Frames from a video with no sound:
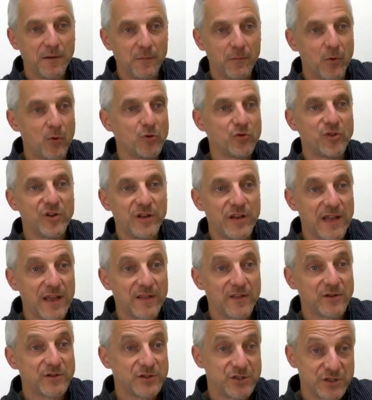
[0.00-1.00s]
bolted
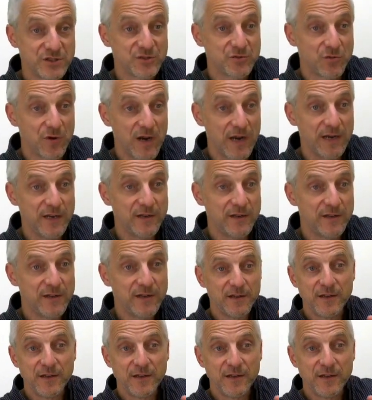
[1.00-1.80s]
together just right,